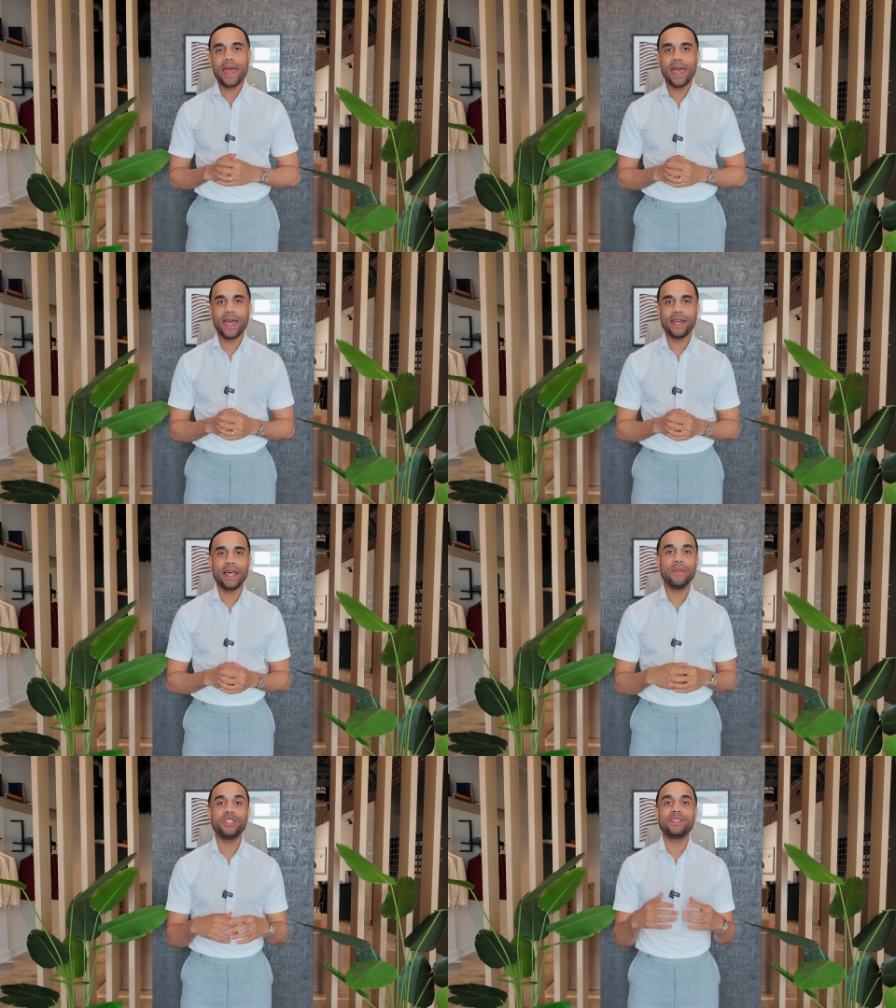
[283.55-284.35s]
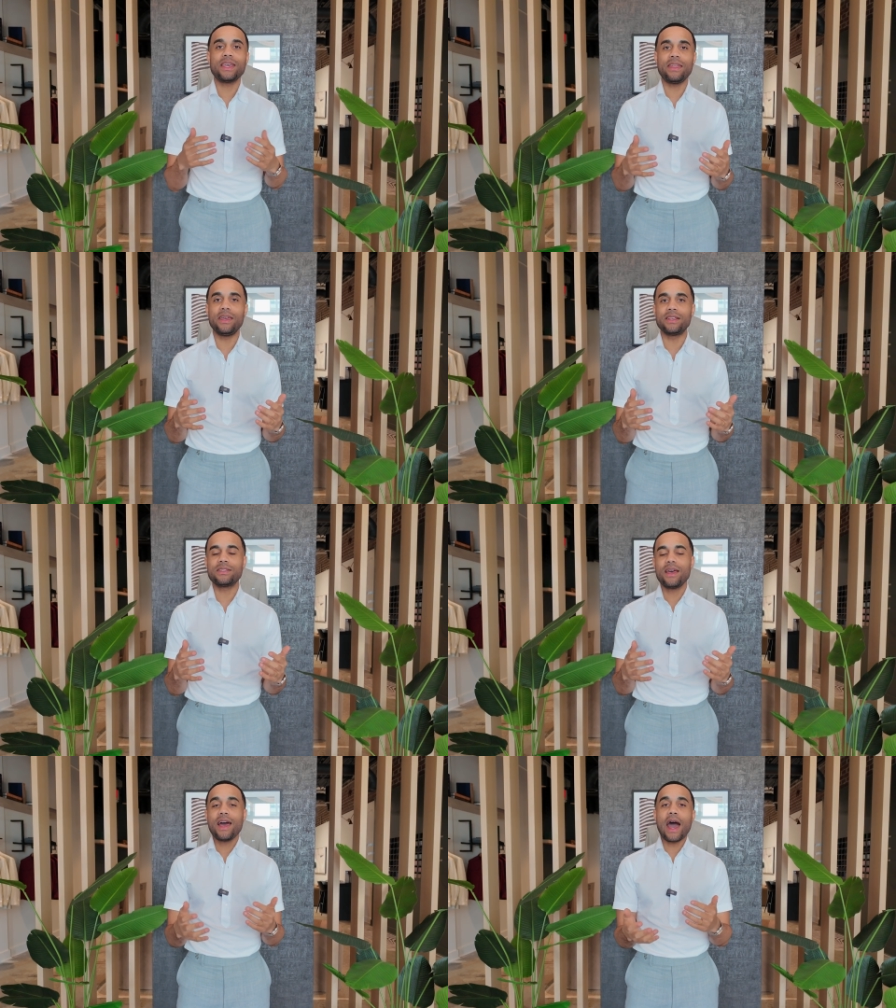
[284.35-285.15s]
And let me just say
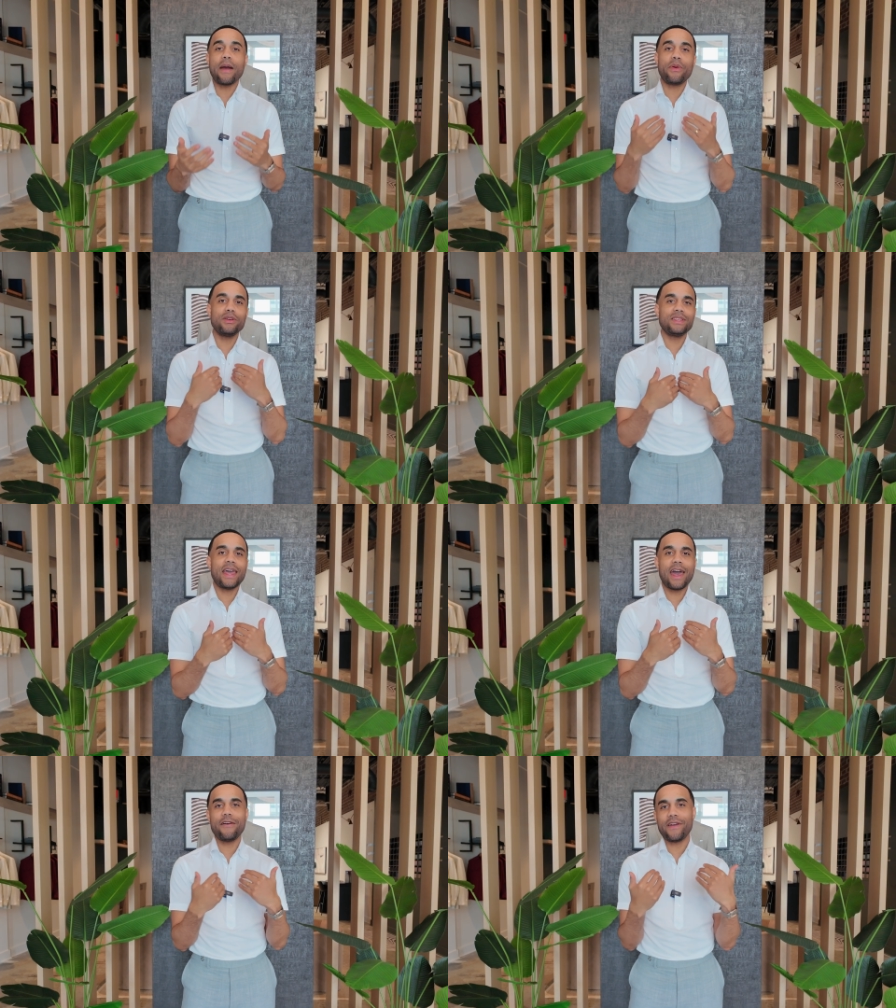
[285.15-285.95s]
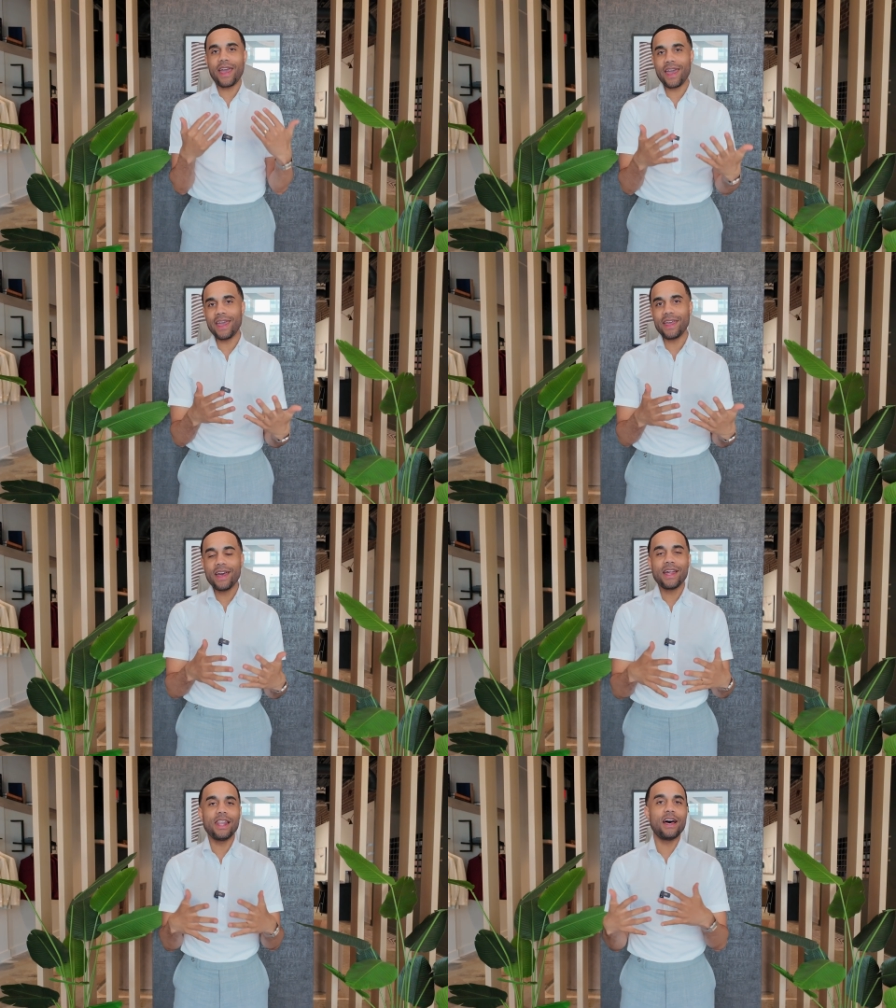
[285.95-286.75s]
this, I personally have a
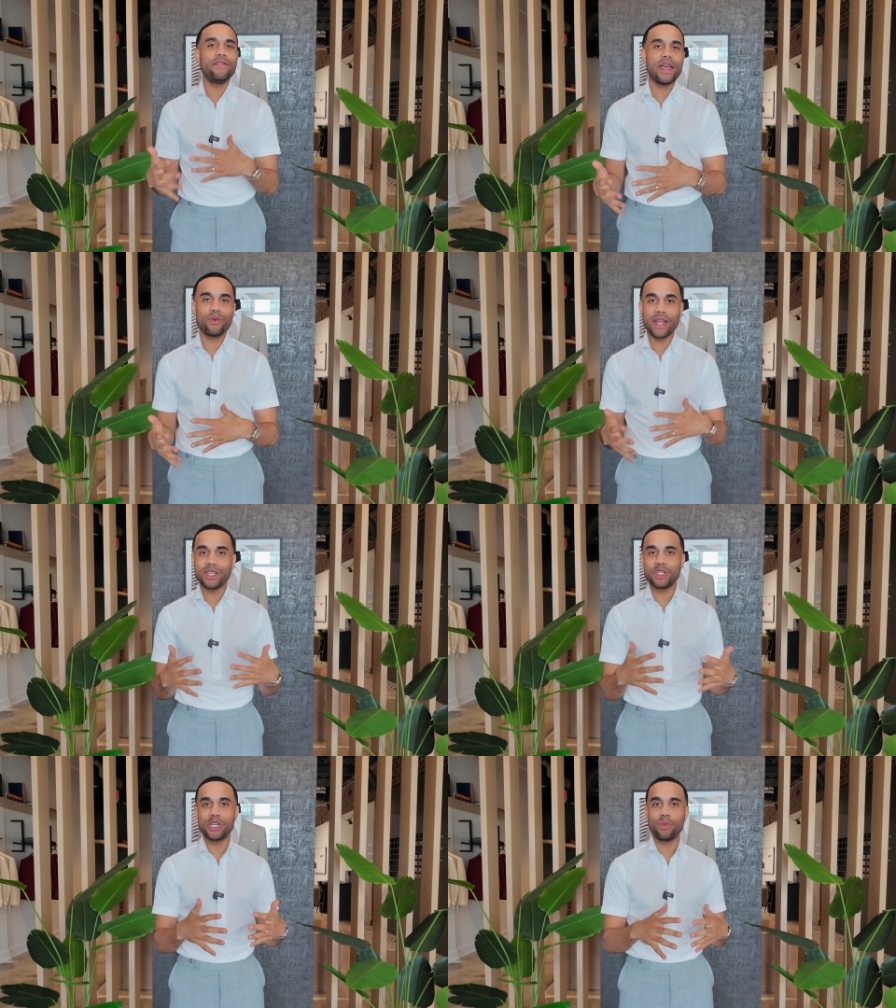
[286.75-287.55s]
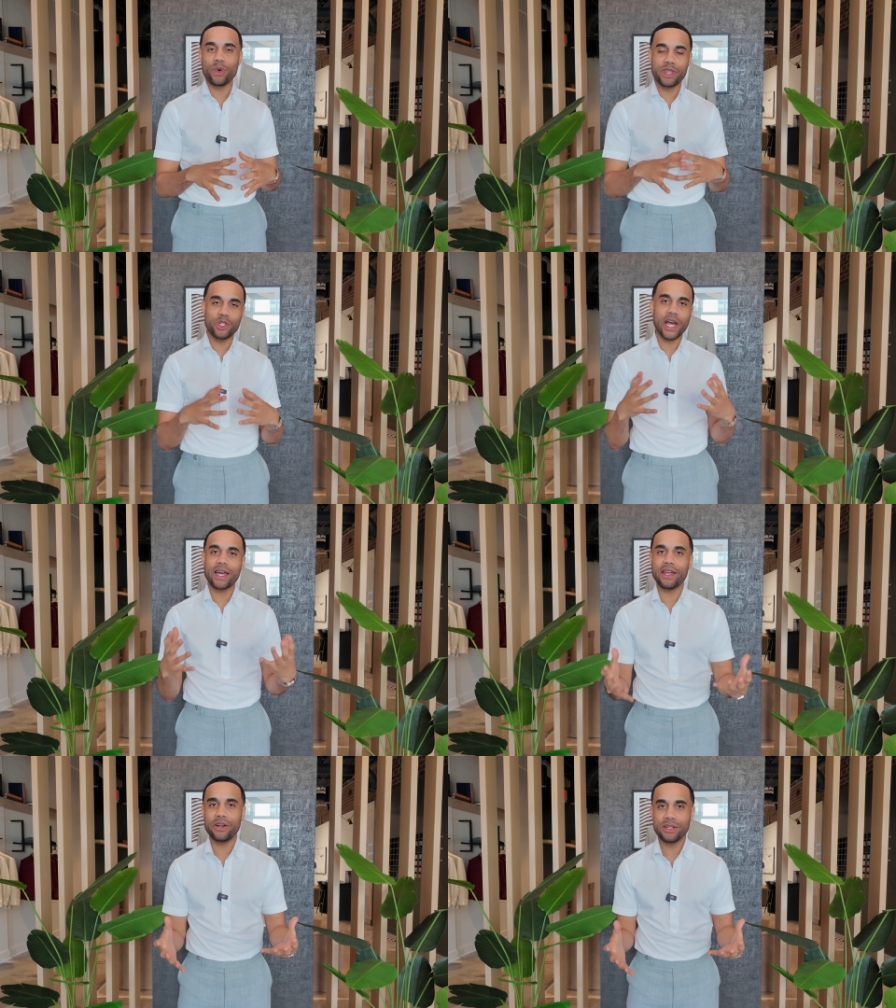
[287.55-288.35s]
love-hate relationship with the dry
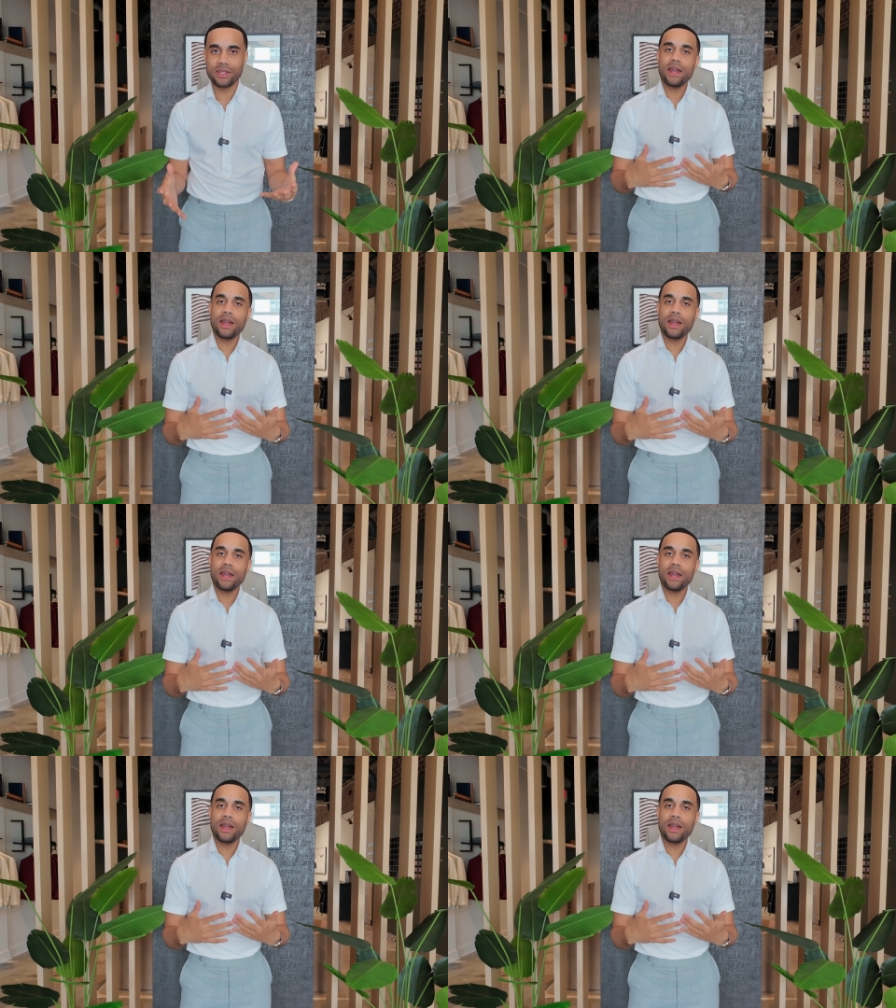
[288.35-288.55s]
cleaners.